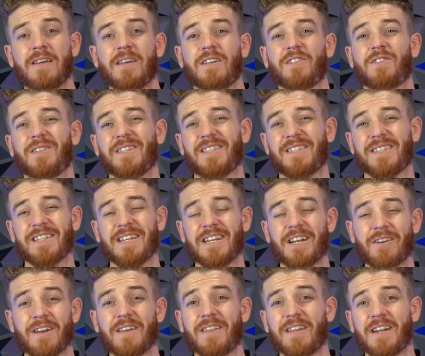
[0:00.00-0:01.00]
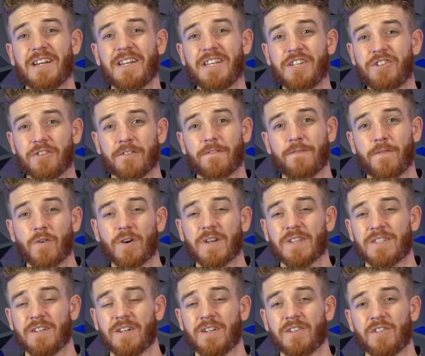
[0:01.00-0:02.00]
And so this is an area that I need you to
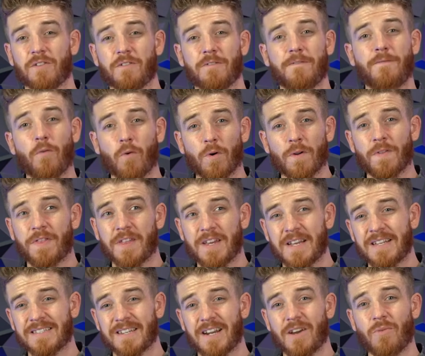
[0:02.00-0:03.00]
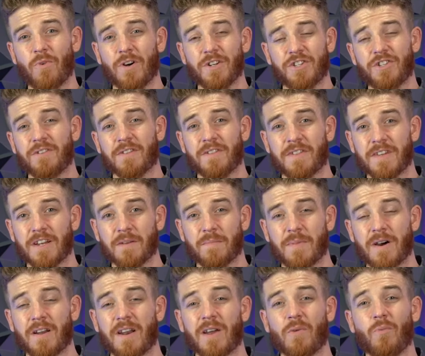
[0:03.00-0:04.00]
focus on. So the four things that I want you to think
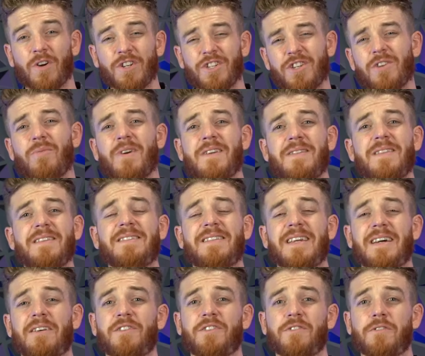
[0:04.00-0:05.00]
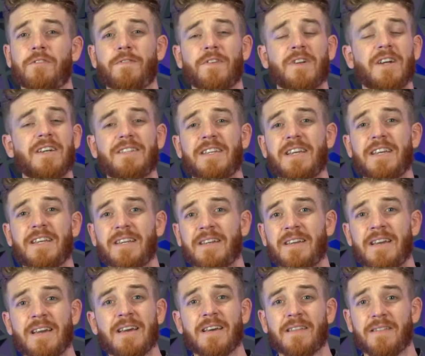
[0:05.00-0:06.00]
about, and I want you to write these down too. If you're not
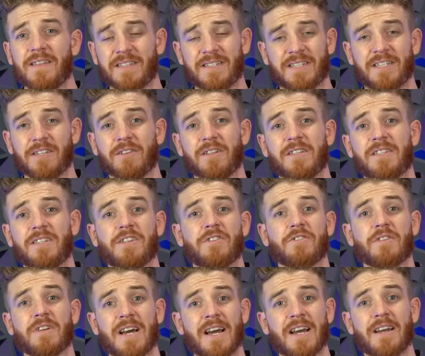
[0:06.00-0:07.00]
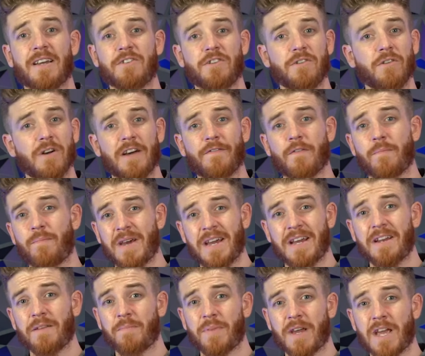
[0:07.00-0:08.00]
taking this seriously, you don't have a
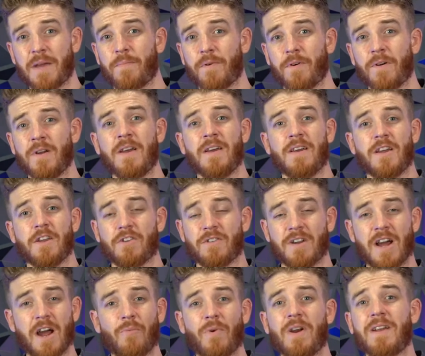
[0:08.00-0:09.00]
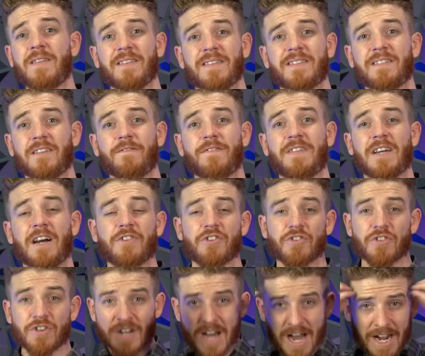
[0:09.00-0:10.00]
pen and paper, and you're not writing this stuff down,
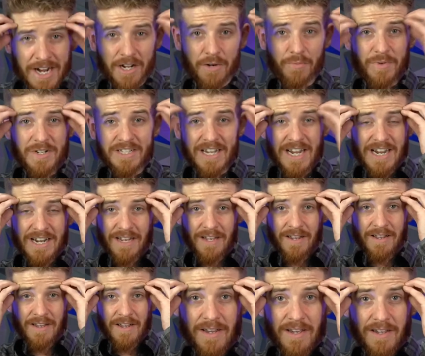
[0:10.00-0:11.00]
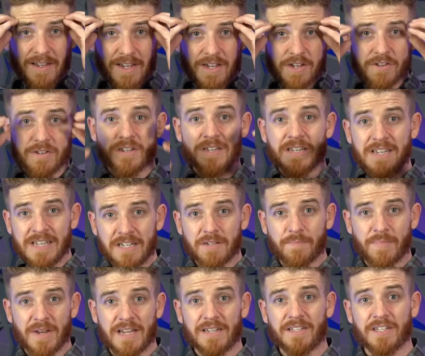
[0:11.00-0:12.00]
you're not gonna retain it. Okay, you need to
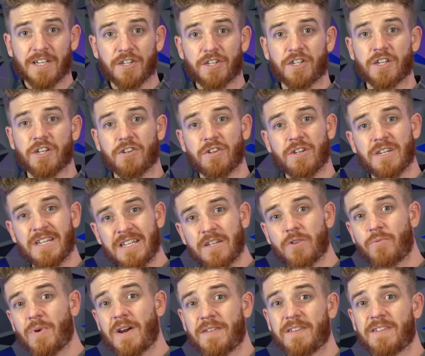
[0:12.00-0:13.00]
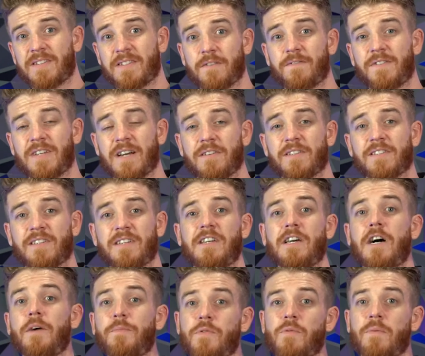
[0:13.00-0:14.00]
pay attention, you need to write this stuff down, it's gonna
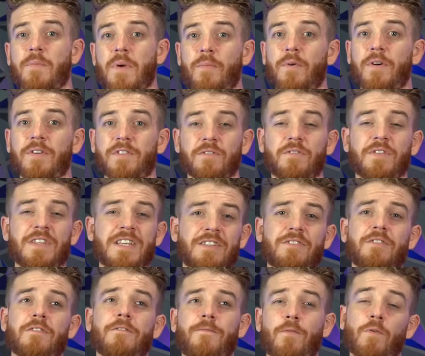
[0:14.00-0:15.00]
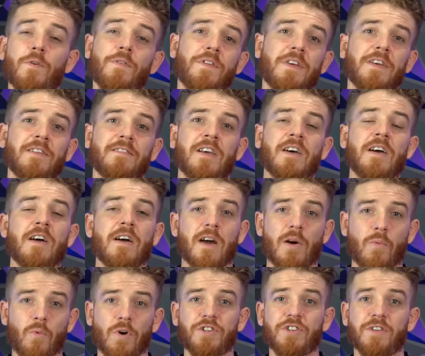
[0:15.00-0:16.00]
help you remember it. So these are the four things
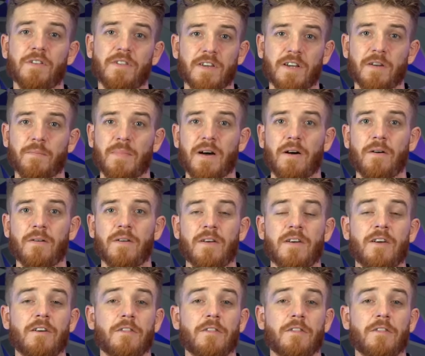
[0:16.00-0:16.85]
I want you to think about.